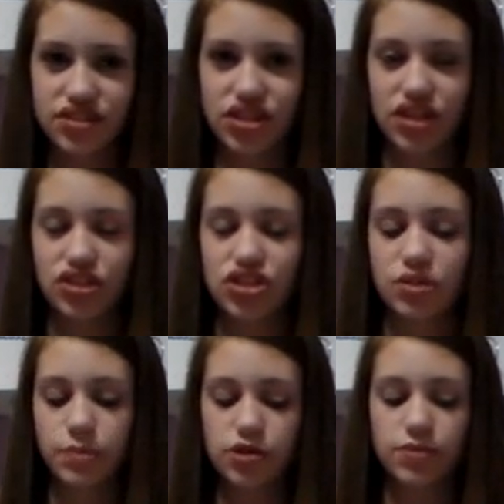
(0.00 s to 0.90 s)
to change
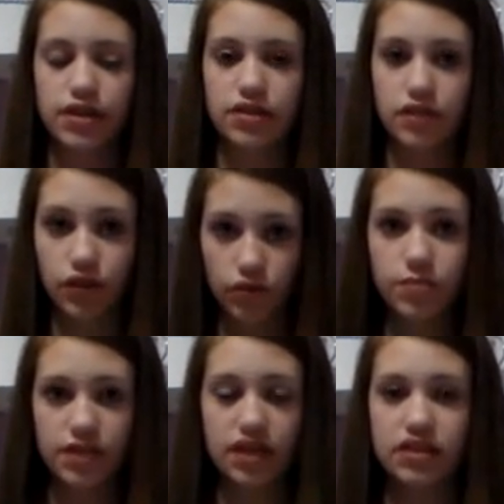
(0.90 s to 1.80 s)
in between the
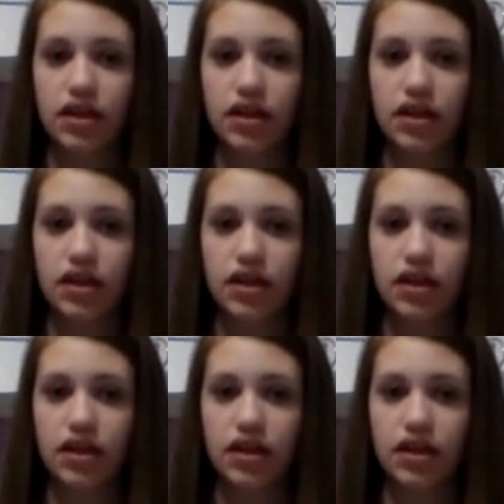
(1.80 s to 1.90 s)
group dance